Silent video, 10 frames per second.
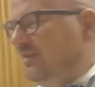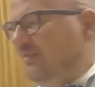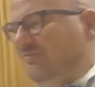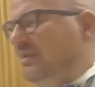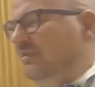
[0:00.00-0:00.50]

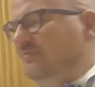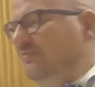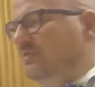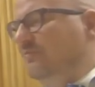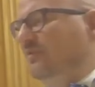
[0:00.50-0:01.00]
Then
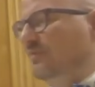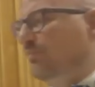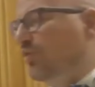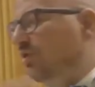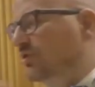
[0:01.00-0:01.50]
there were
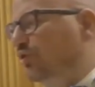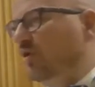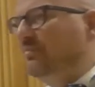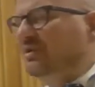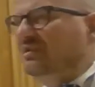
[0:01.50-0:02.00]
more
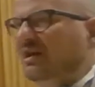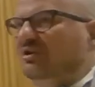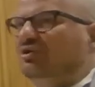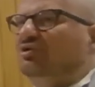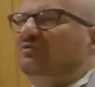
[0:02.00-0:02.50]
topics
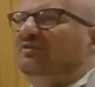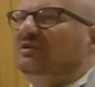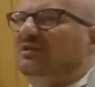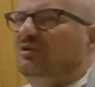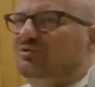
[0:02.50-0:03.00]
like, should
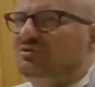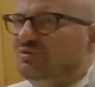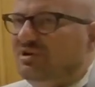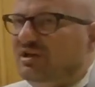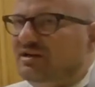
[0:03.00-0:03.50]
we close
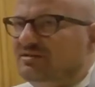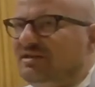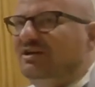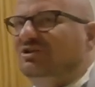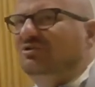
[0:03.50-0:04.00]
nuclear
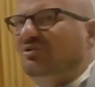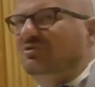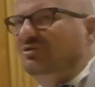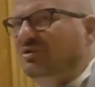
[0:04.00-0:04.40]
station or